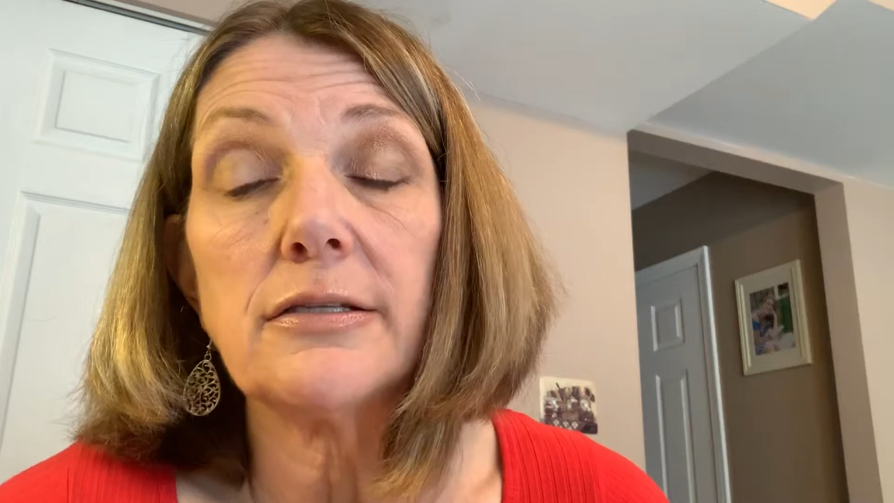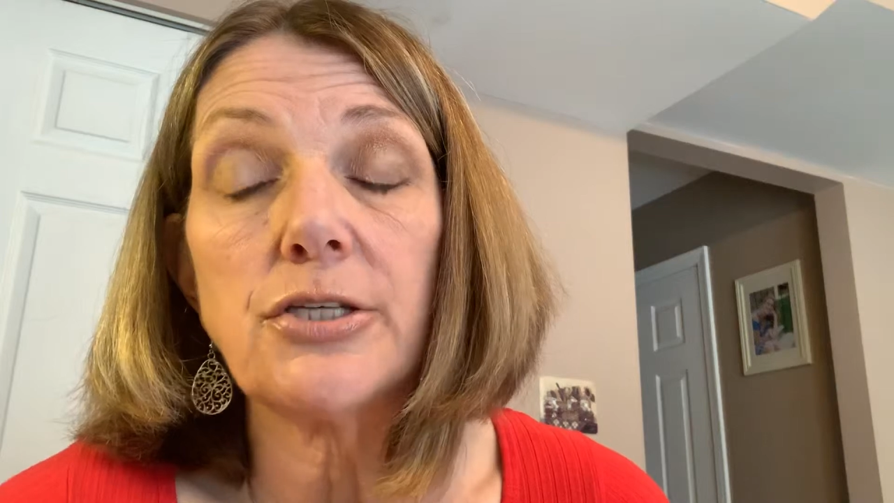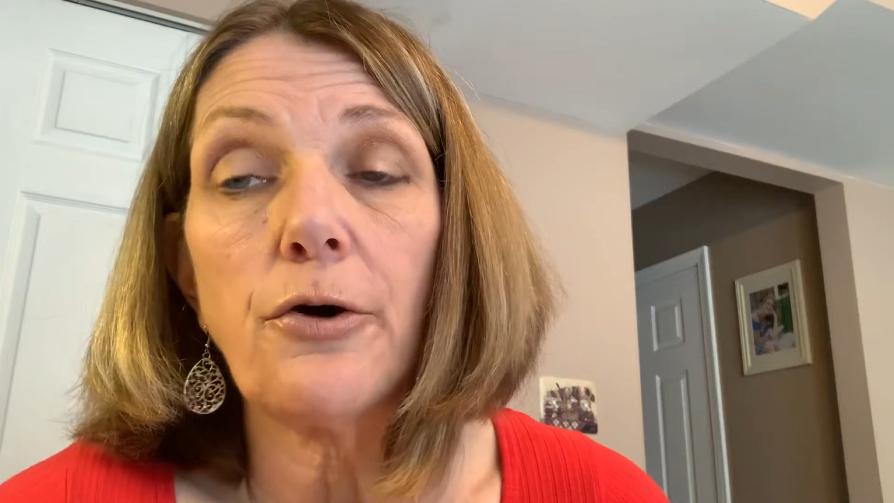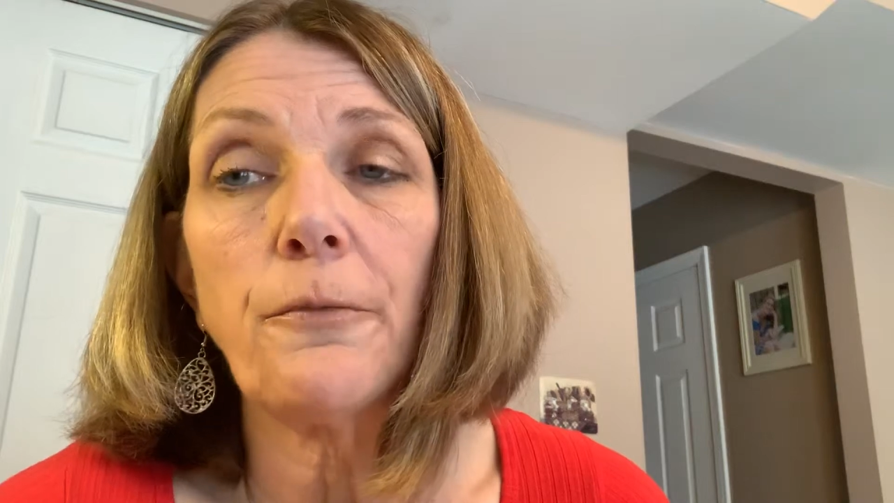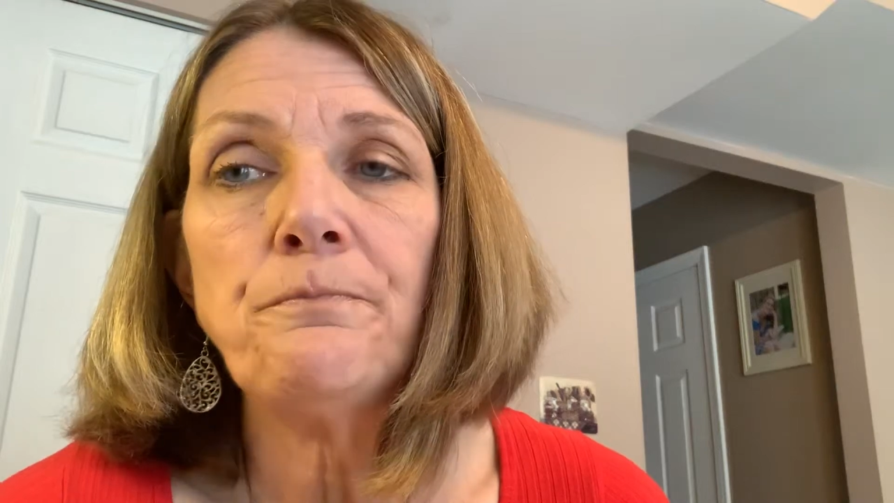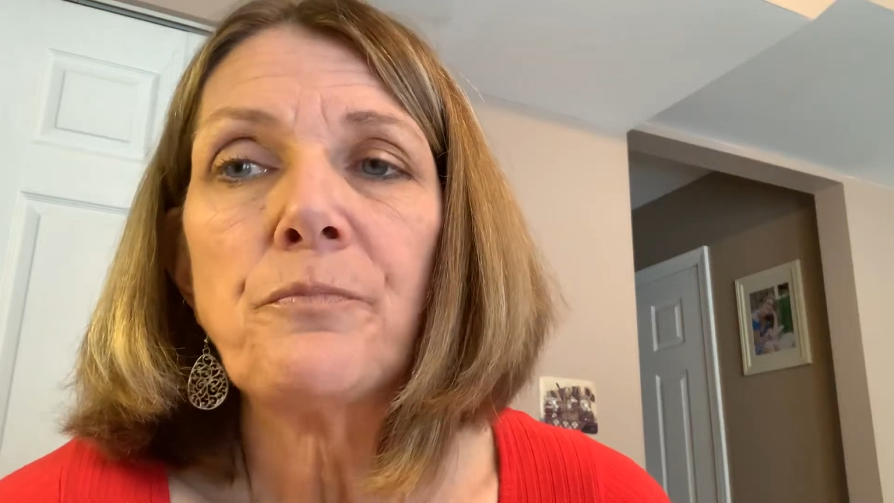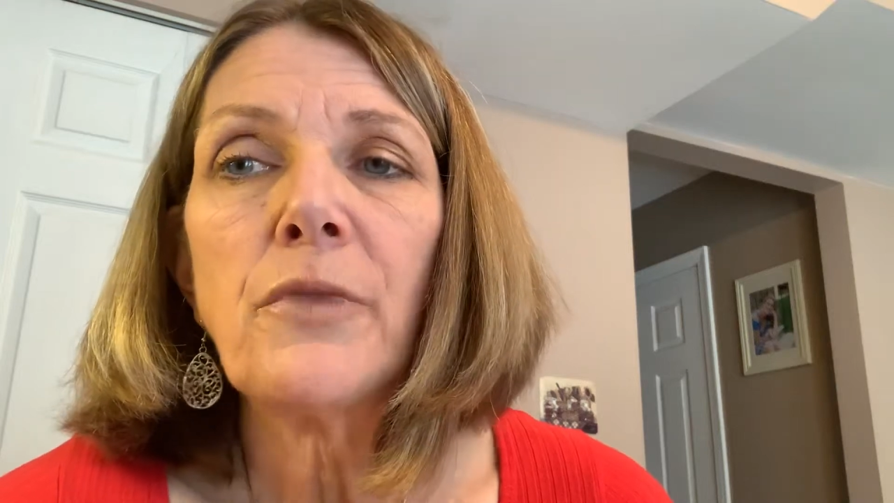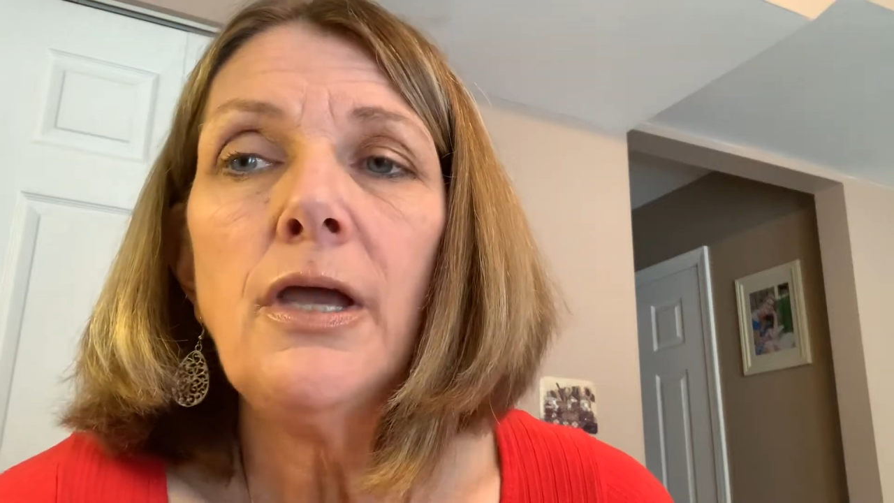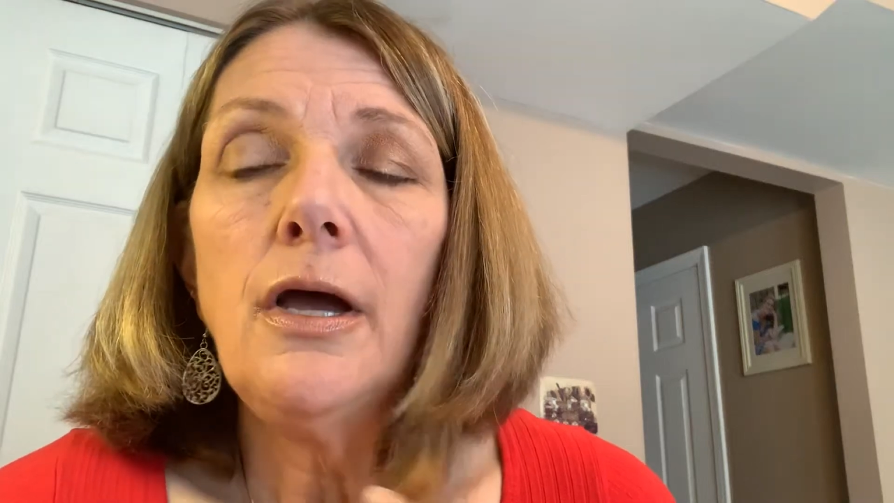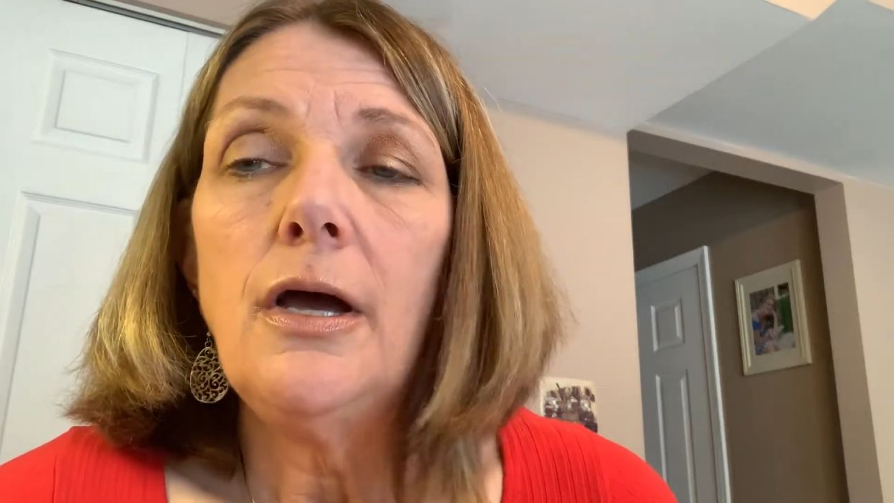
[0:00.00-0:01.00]
So
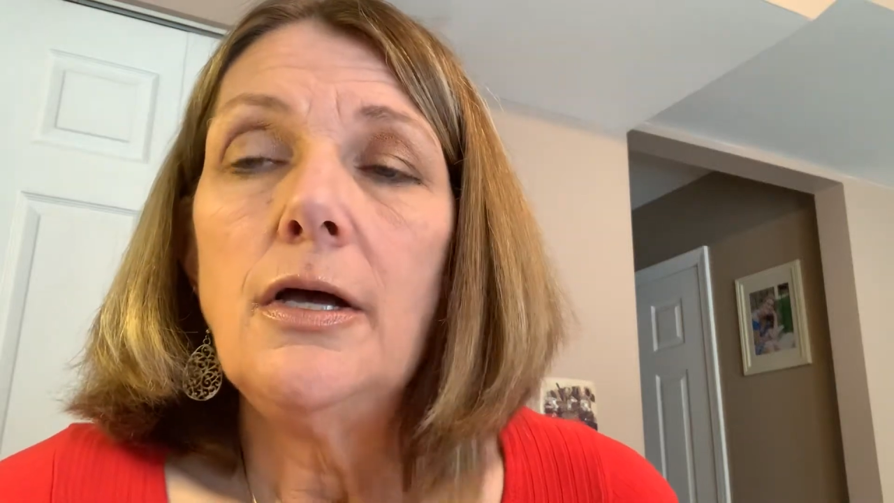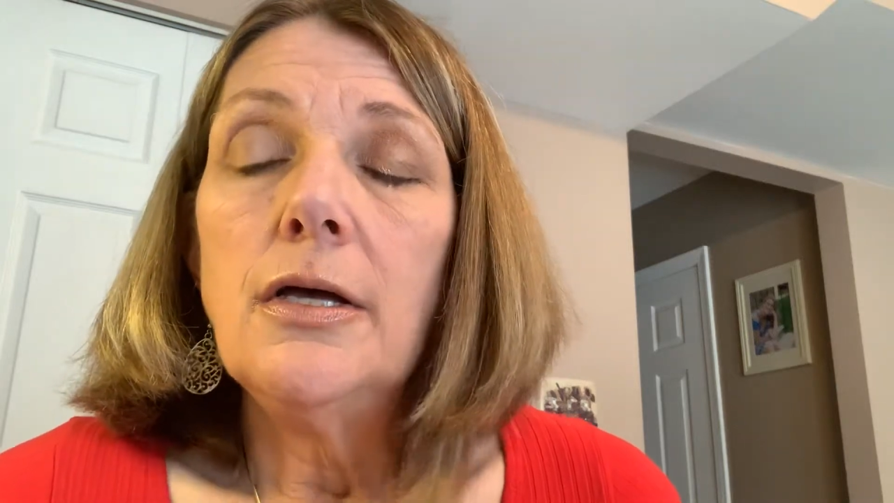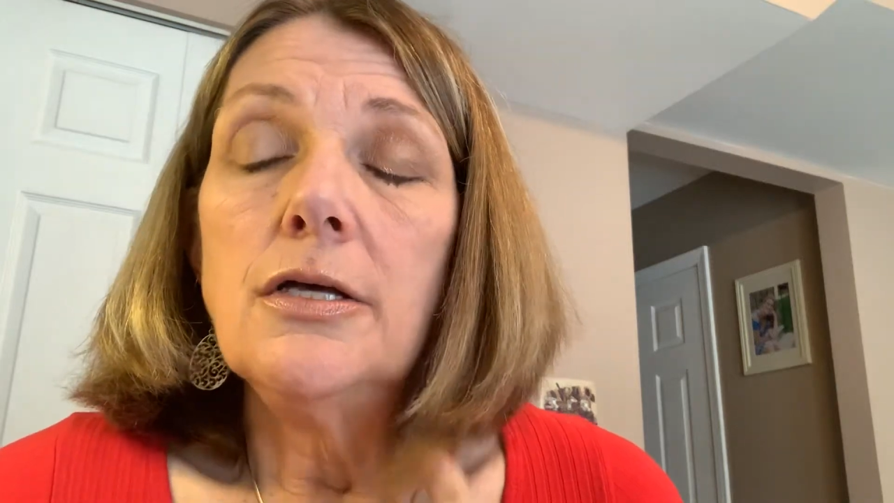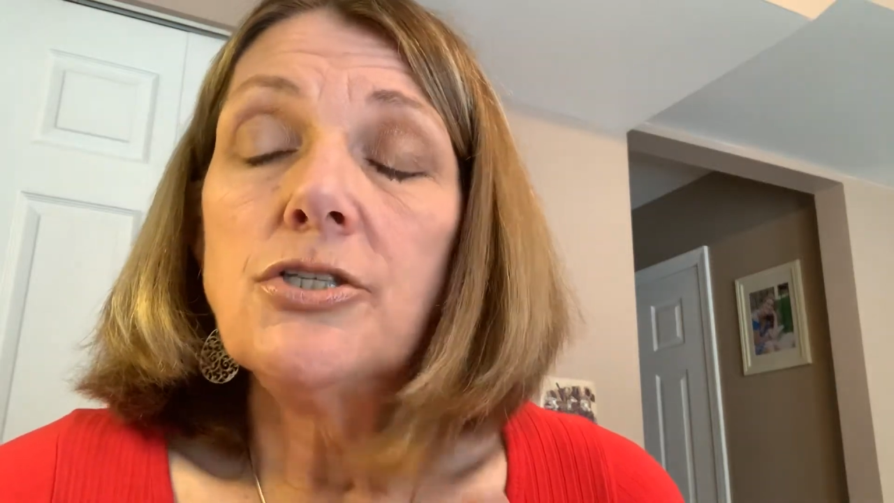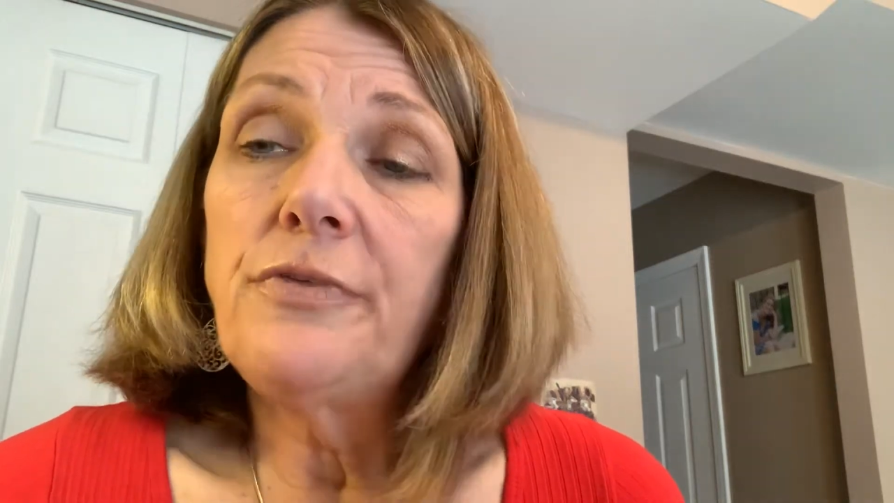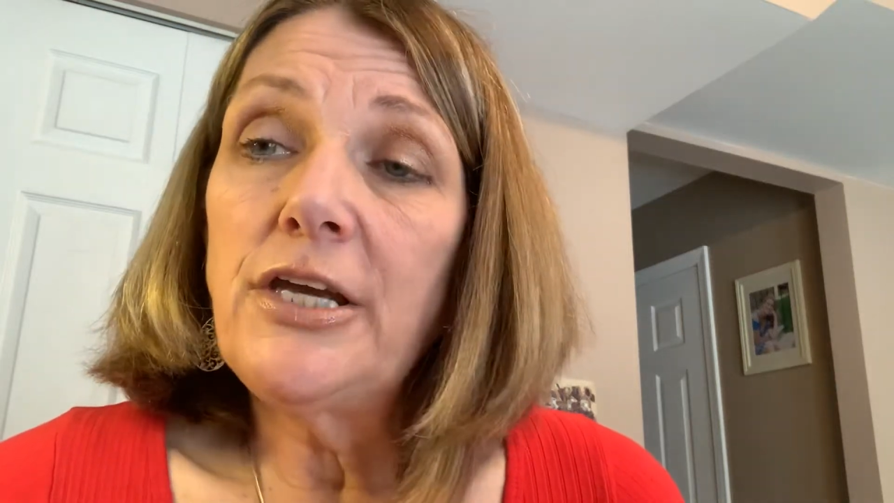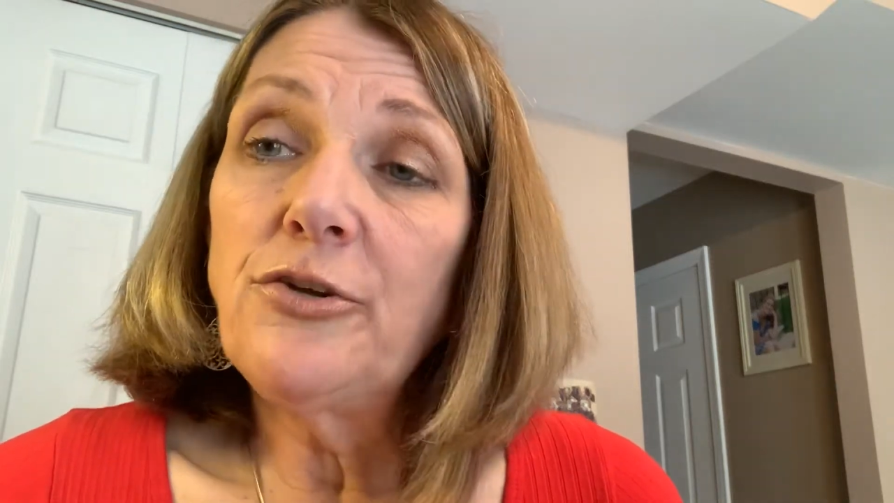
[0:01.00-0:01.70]
thank